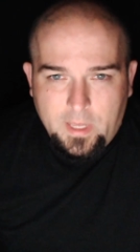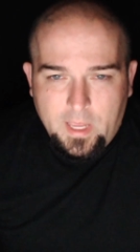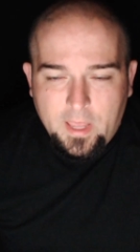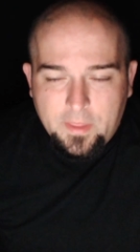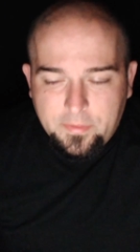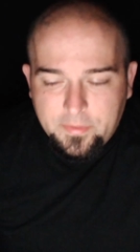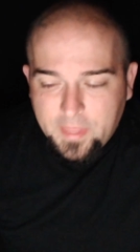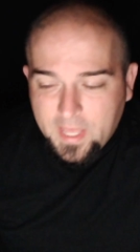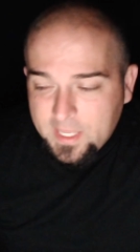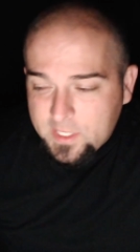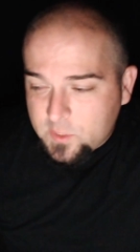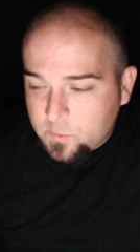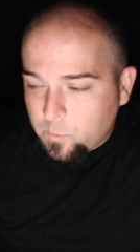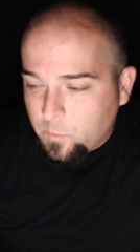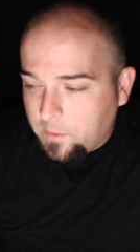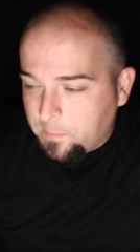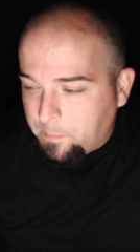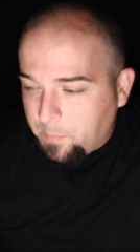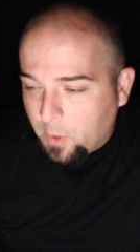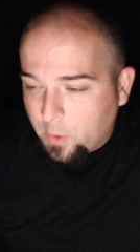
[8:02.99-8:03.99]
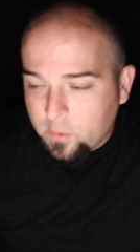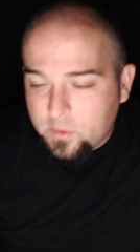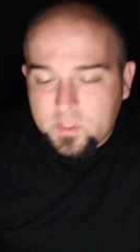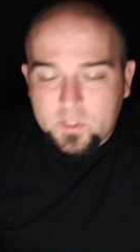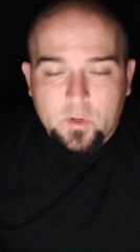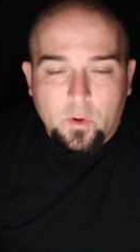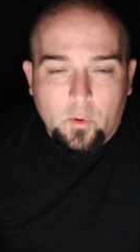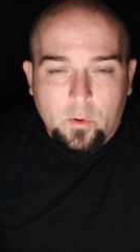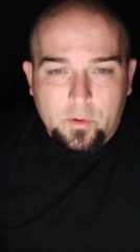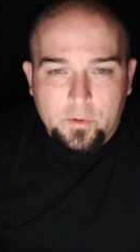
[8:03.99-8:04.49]
And that's what
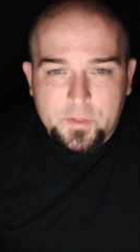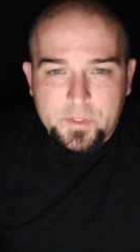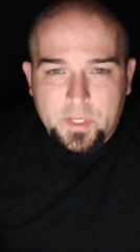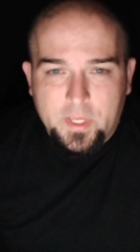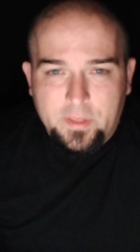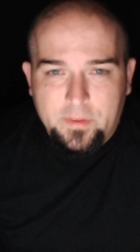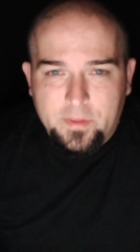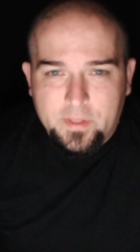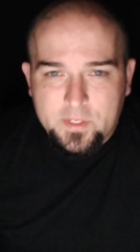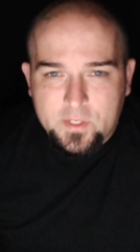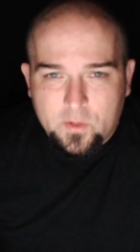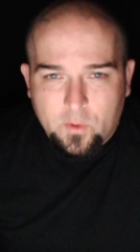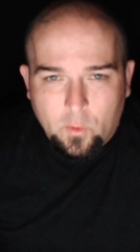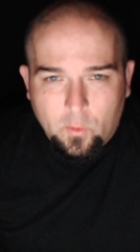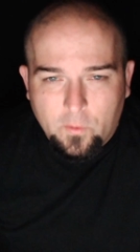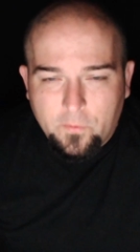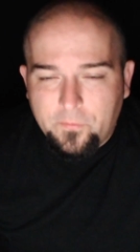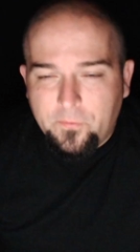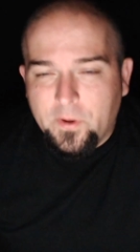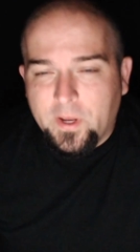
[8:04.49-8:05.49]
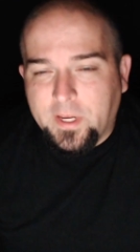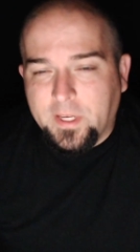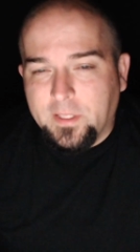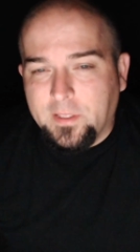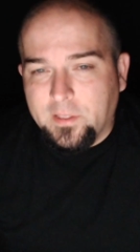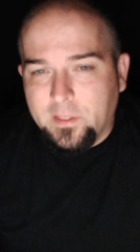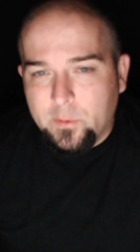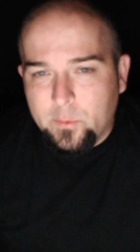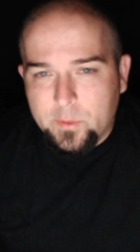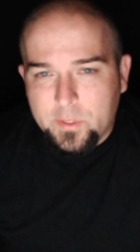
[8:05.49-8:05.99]
pokes holes in this whole fucking
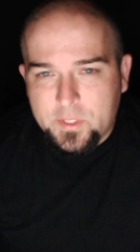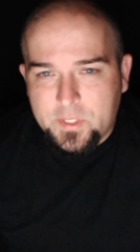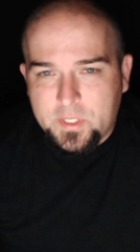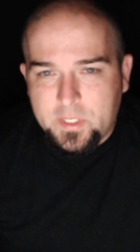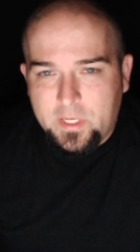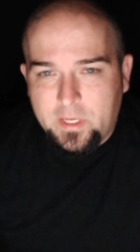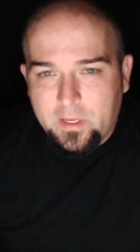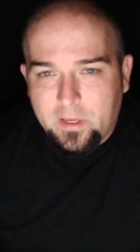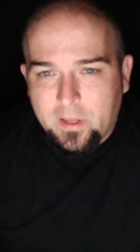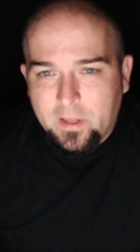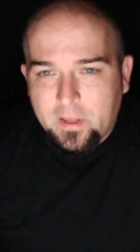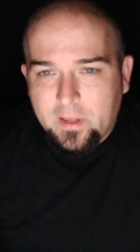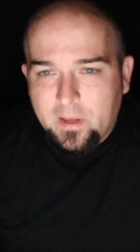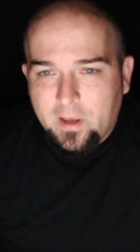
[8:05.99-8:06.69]
lunacy